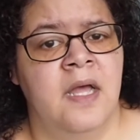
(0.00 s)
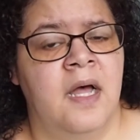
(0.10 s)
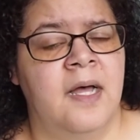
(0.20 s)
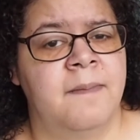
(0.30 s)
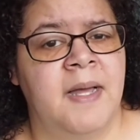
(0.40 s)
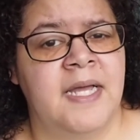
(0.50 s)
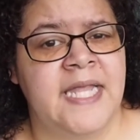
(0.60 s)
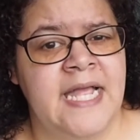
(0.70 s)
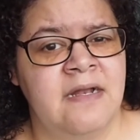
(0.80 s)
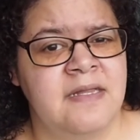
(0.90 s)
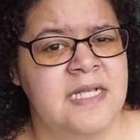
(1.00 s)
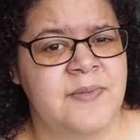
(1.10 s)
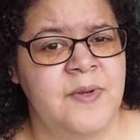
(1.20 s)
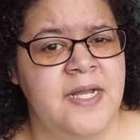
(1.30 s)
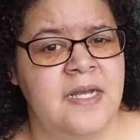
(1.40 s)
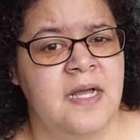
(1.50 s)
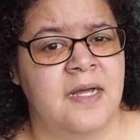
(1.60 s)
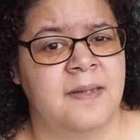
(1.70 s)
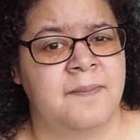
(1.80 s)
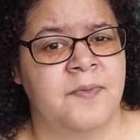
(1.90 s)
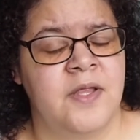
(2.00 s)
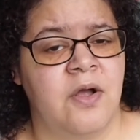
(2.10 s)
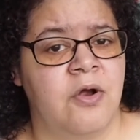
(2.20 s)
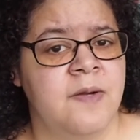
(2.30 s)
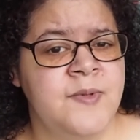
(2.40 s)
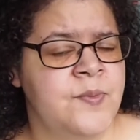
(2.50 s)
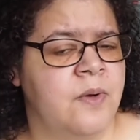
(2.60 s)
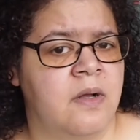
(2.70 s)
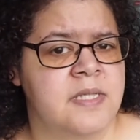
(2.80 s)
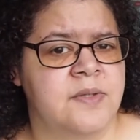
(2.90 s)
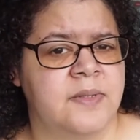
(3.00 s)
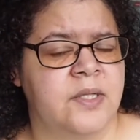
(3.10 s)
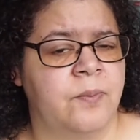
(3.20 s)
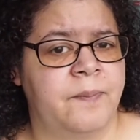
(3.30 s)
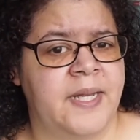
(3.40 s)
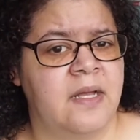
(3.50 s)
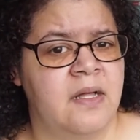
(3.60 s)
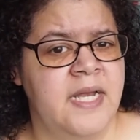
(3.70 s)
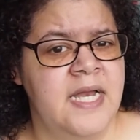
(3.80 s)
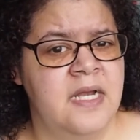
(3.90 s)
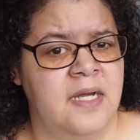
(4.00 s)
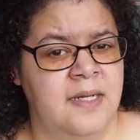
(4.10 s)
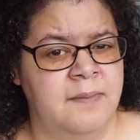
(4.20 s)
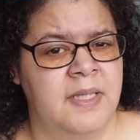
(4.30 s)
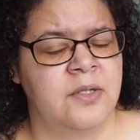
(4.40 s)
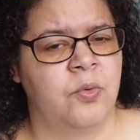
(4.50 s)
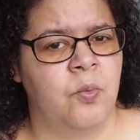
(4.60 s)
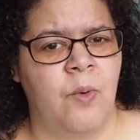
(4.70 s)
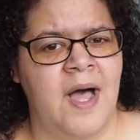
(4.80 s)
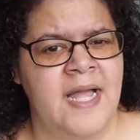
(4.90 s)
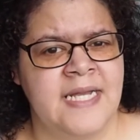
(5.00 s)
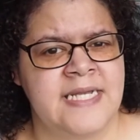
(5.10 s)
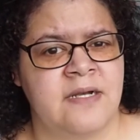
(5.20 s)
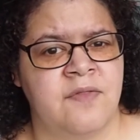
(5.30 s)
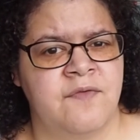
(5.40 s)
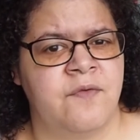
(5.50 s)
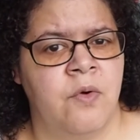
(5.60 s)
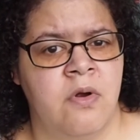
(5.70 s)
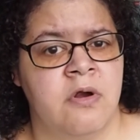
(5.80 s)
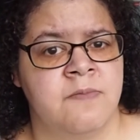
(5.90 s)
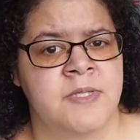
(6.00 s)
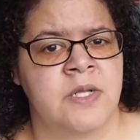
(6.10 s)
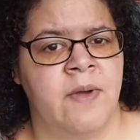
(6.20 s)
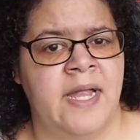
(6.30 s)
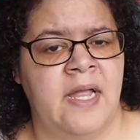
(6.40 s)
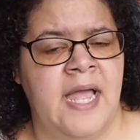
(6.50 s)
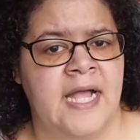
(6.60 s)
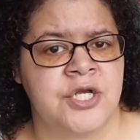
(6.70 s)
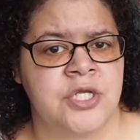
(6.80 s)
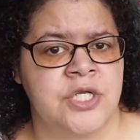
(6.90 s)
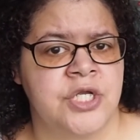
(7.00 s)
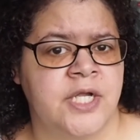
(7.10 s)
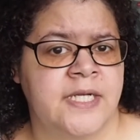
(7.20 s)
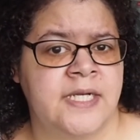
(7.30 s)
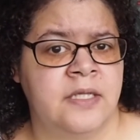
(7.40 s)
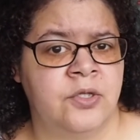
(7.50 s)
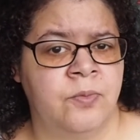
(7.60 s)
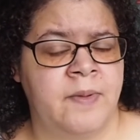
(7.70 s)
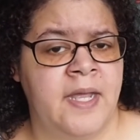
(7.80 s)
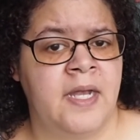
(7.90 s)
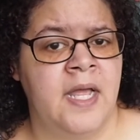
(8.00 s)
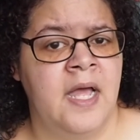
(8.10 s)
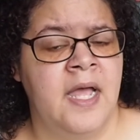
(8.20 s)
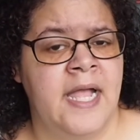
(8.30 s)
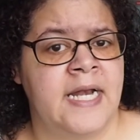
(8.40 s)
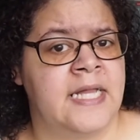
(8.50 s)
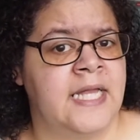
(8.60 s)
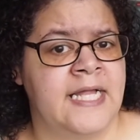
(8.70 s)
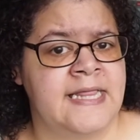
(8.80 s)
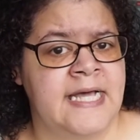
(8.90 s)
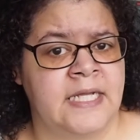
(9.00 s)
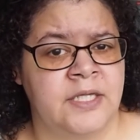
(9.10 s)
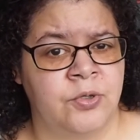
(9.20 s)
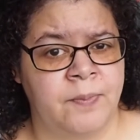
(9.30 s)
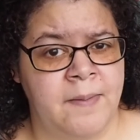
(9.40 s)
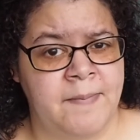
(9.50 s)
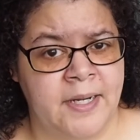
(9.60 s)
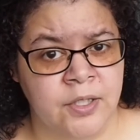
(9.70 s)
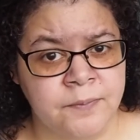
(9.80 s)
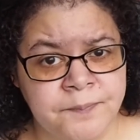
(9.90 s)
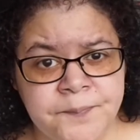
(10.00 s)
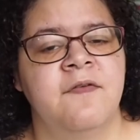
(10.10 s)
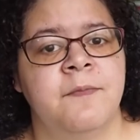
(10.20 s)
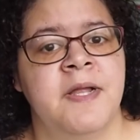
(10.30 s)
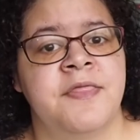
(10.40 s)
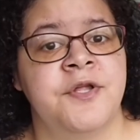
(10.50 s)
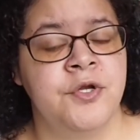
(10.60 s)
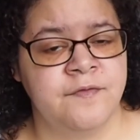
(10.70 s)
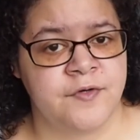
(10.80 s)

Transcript: Again, on this one, the arms were also a little big on it, a little wide down in the forearm, so I actually took it in a little bit, and I like that a little bit better. For my third